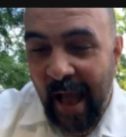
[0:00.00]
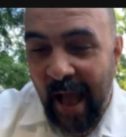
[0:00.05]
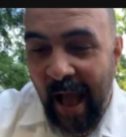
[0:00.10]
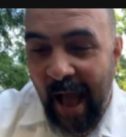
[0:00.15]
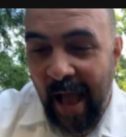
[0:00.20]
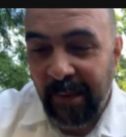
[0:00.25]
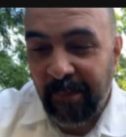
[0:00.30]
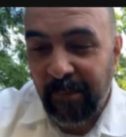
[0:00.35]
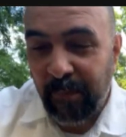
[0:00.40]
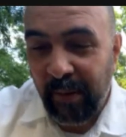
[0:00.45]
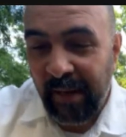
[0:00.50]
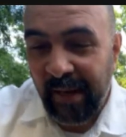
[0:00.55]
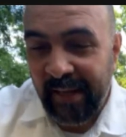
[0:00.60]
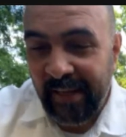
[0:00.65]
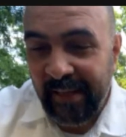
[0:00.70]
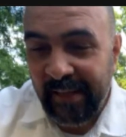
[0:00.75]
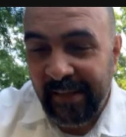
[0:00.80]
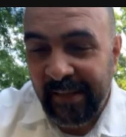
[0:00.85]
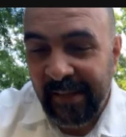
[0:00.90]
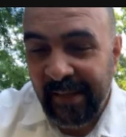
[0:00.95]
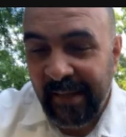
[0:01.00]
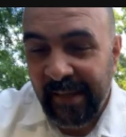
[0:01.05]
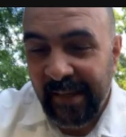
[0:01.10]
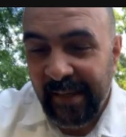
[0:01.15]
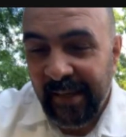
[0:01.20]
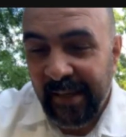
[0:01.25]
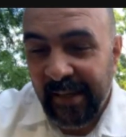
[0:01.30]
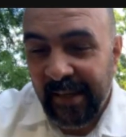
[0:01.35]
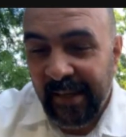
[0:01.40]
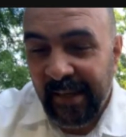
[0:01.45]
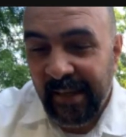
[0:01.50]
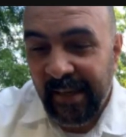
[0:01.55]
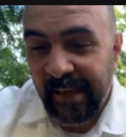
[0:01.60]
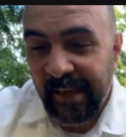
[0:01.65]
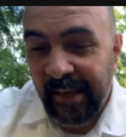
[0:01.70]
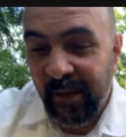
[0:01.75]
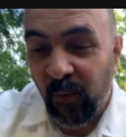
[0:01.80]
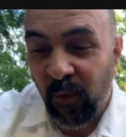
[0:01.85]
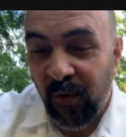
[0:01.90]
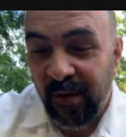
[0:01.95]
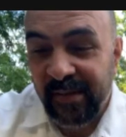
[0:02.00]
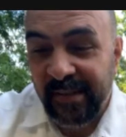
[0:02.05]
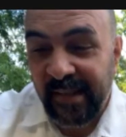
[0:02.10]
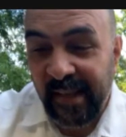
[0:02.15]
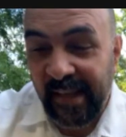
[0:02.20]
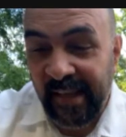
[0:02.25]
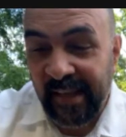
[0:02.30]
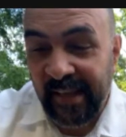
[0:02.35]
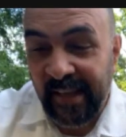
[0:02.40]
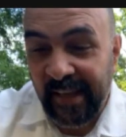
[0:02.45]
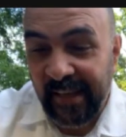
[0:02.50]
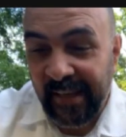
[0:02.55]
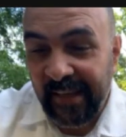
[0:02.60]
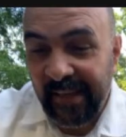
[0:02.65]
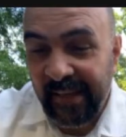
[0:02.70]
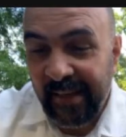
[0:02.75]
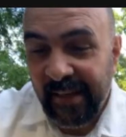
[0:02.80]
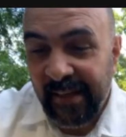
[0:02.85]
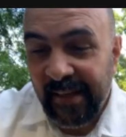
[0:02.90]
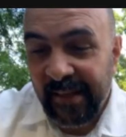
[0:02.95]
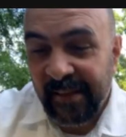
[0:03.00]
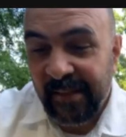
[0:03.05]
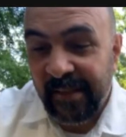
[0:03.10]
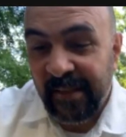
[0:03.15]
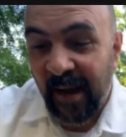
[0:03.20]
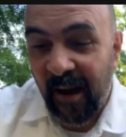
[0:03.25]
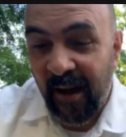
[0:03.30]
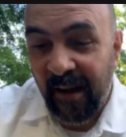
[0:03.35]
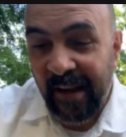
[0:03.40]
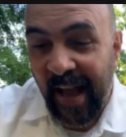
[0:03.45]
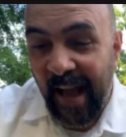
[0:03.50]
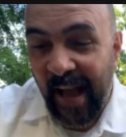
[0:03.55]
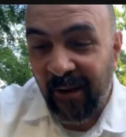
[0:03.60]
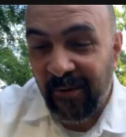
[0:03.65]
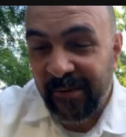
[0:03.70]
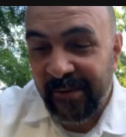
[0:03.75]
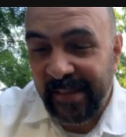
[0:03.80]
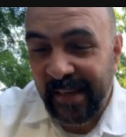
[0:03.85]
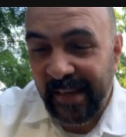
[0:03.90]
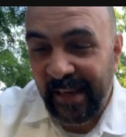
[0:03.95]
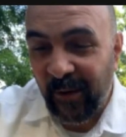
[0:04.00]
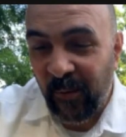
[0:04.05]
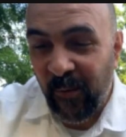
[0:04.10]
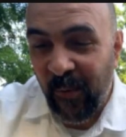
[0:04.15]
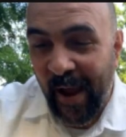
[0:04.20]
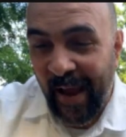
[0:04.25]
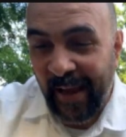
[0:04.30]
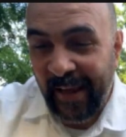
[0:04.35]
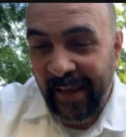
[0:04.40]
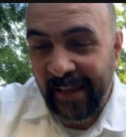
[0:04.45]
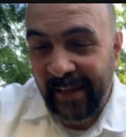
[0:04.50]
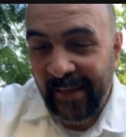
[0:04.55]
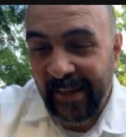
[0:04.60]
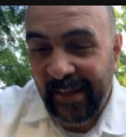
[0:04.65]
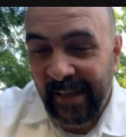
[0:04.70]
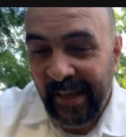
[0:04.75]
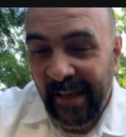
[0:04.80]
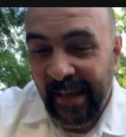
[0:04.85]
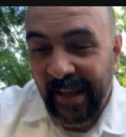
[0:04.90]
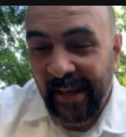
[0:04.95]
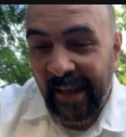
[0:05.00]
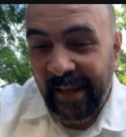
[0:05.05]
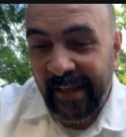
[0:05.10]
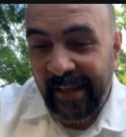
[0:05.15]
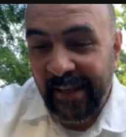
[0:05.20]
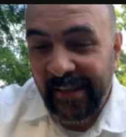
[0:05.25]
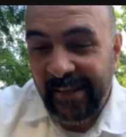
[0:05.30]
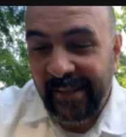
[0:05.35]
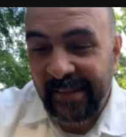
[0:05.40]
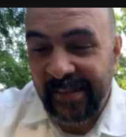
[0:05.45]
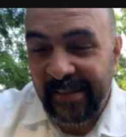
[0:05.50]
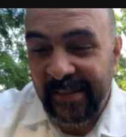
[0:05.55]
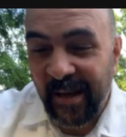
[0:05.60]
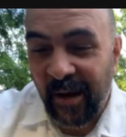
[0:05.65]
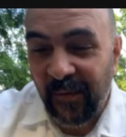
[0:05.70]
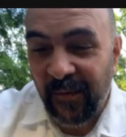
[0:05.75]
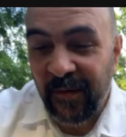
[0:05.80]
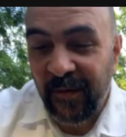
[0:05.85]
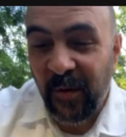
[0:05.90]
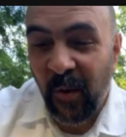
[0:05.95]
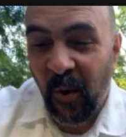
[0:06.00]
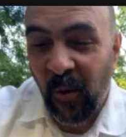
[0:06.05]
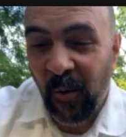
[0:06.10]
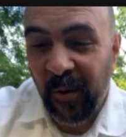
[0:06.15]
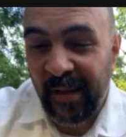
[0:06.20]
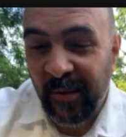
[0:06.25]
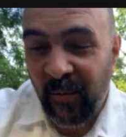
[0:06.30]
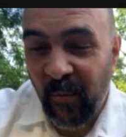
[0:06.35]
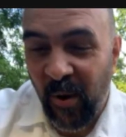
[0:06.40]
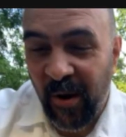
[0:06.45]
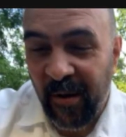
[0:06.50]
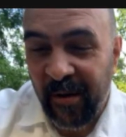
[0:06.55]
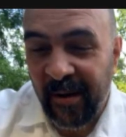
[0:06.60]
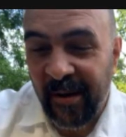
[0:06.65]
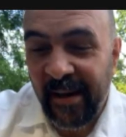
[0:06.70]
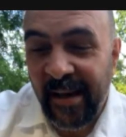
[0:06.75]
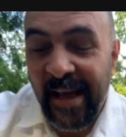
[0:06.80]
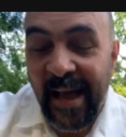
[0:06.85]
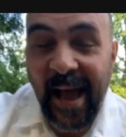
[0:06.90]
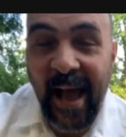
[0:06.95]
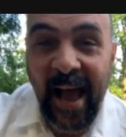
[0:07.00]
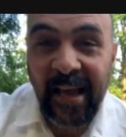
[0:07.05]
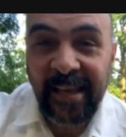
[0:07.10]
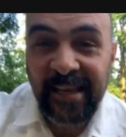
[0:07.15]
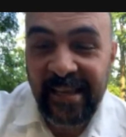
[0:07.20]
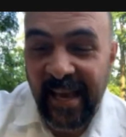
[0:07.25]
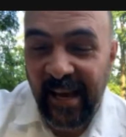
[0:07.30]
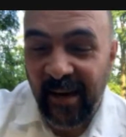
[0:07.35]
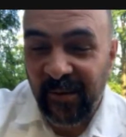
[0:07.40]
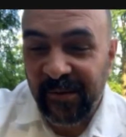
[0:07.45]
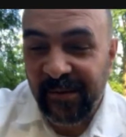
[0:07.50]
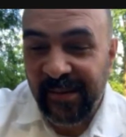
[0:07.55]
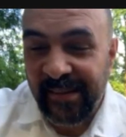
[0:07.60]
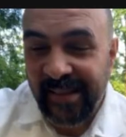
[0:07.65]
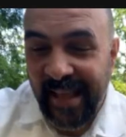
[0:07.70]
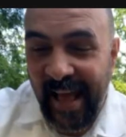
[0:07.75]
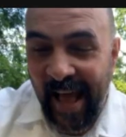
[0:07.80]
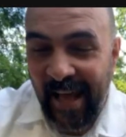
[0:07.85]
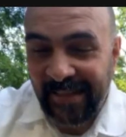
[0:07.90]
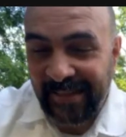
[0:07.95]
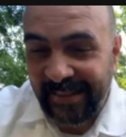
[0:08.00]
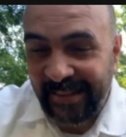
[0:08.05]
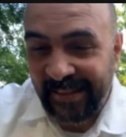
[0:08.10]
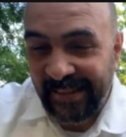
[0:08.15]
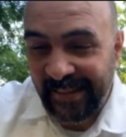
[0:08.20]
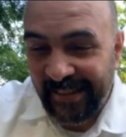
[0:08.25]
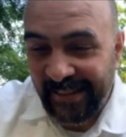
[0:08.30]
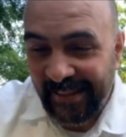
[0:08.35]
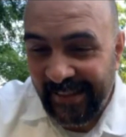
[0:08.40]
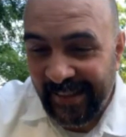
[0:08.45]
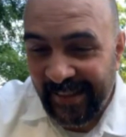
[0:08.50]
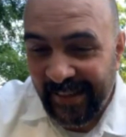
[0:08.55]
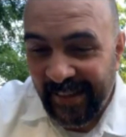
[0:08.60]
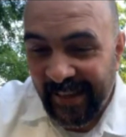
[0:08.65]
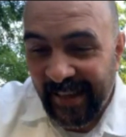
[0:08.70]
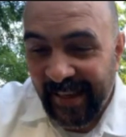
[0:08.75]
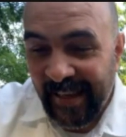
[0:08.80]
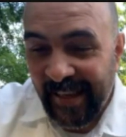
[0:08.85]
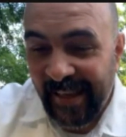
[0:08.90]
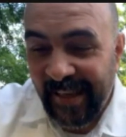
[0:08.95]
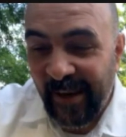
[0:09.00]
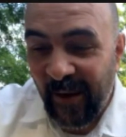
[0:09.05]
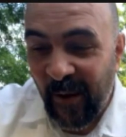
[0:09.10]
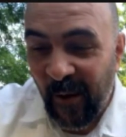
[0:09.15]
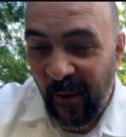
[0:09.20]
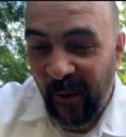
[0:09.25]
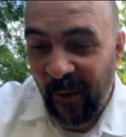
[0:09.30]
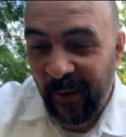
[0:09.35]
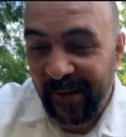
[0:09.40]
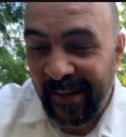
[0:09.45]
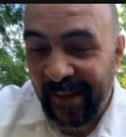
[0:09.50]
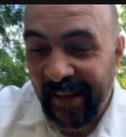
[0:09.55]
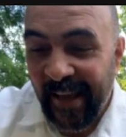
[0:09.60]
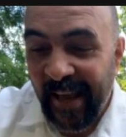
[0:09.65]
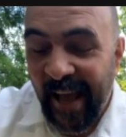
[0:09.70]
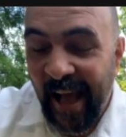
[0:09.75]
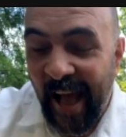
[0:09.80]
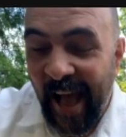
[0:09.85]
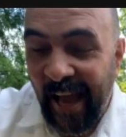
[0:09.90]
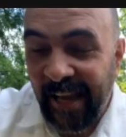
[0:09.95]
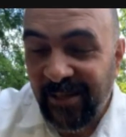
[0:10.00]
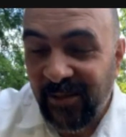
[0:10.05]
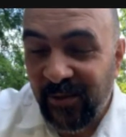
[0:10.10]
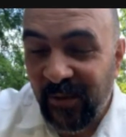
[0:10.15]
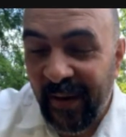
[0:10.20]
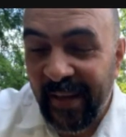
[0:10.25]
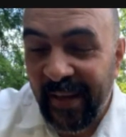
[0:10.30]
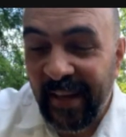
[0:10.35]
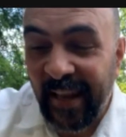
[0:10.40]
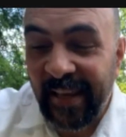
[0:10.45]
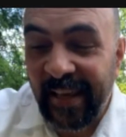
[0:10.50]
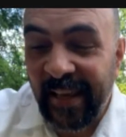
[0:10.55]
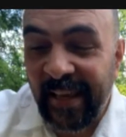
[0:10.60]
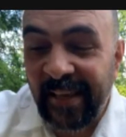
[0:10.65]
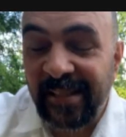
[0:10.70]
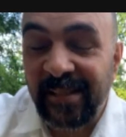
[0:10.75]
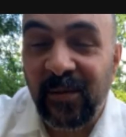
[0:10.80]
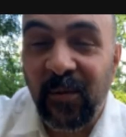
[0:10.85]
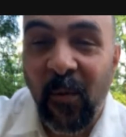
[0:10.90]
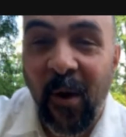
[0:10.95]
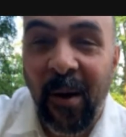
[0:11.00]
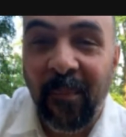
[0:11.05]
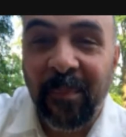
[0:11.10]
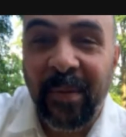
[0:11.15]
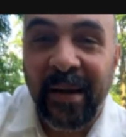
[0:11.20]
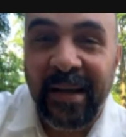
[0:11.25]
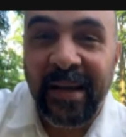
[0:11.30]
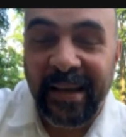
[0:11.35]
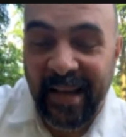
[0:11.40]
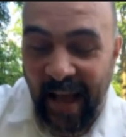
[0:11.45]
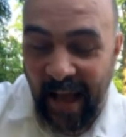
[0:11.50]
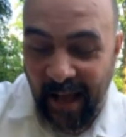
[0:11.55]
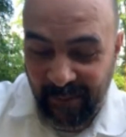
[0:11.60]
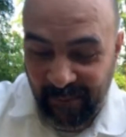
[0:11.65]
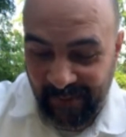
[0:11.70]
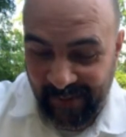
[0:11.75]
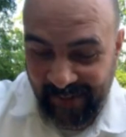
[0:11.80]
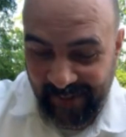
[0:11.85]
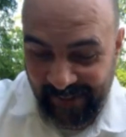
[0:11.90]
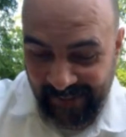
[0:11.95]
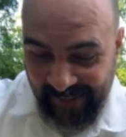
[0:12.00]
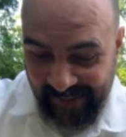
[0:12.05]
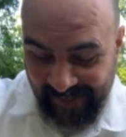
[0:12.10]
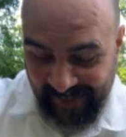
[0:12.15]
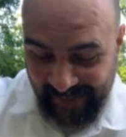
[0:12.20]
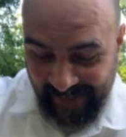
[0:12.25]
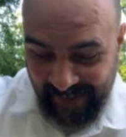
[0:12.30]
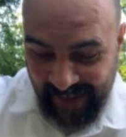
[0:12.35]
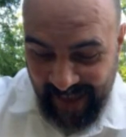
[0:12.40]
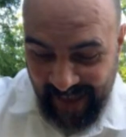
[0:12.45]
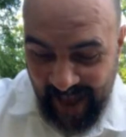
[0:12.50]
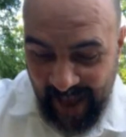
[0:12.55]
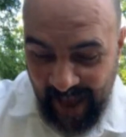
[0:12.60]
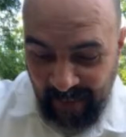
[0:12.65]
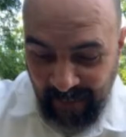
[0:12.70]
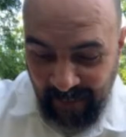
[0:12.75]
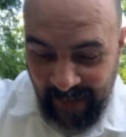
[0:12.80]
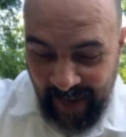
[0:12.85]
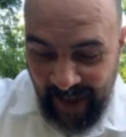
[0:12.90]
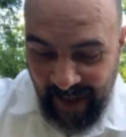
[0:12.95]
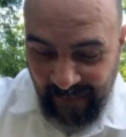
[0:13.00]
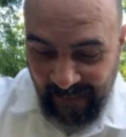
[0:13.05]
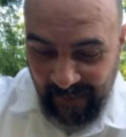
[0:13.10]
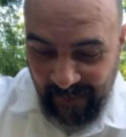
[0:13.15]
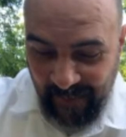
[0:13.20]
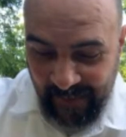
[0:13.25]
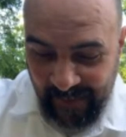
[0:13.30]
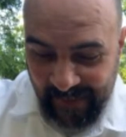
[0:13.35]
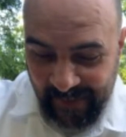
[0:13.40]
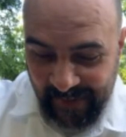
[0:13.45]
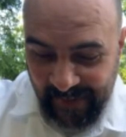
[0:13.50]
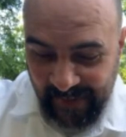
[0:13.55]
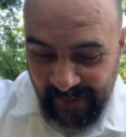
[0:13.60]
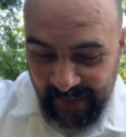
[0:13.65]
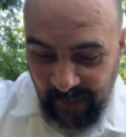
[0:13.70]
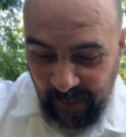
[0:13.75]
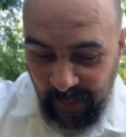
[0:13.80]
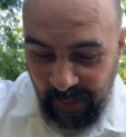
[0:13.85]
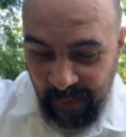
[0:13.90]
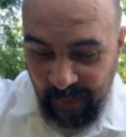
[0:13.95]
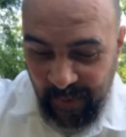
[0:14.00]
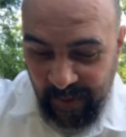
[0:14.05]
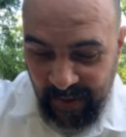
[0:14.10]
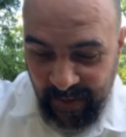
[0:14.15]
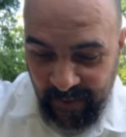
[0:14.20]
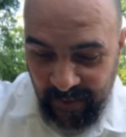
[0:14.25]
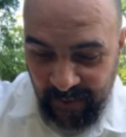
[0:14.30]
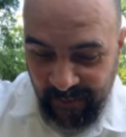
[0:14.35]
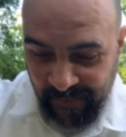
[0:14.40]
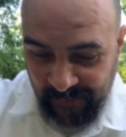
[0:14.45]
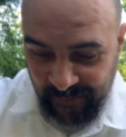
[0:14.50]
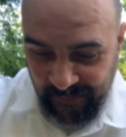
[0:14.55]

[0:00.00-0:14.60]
I blinked. He was in it, tongue out, tail wagging like he discovered holy water. I yelled, not. He heard, hydrate like a swamp goblin. I'm going to have to make this a little bit bigger.